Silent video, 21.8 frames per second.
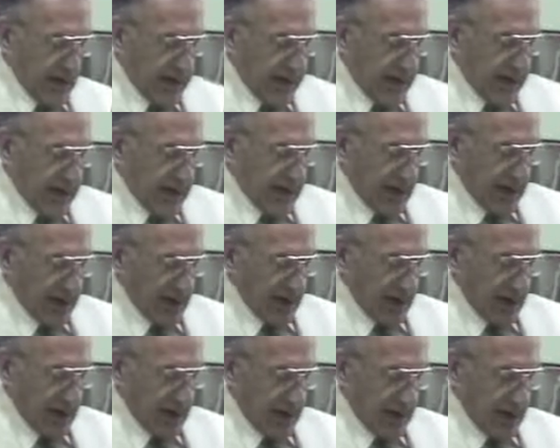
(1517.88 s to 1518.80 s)
Satan comes
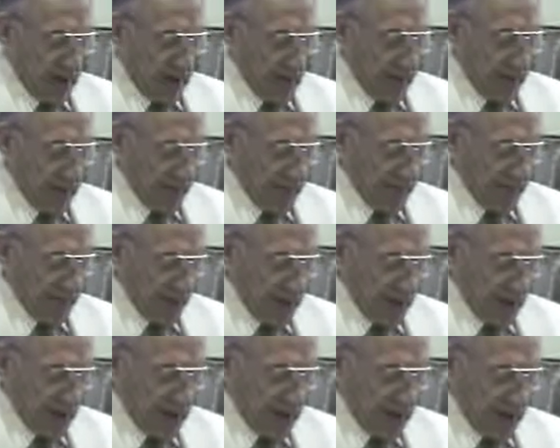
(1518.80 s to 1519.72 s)
along
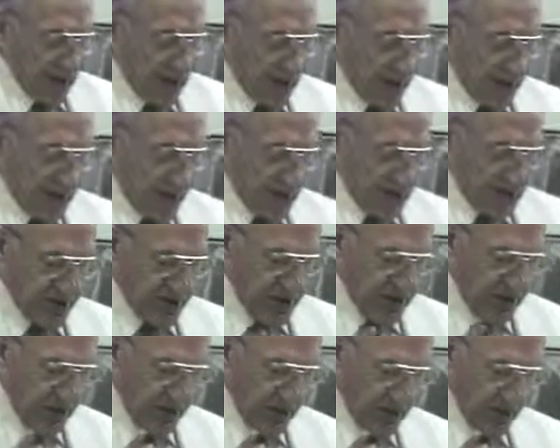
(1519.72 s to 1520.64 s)
to use
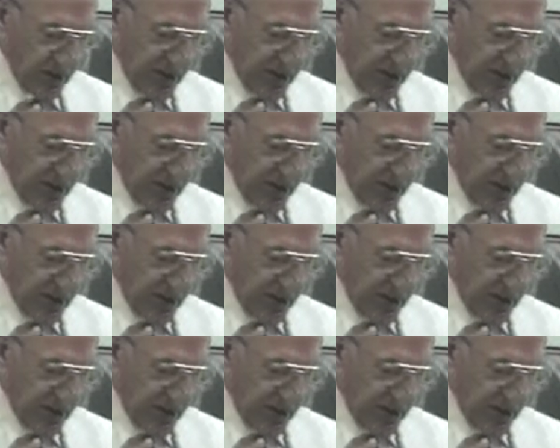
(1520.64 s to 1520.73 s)
these human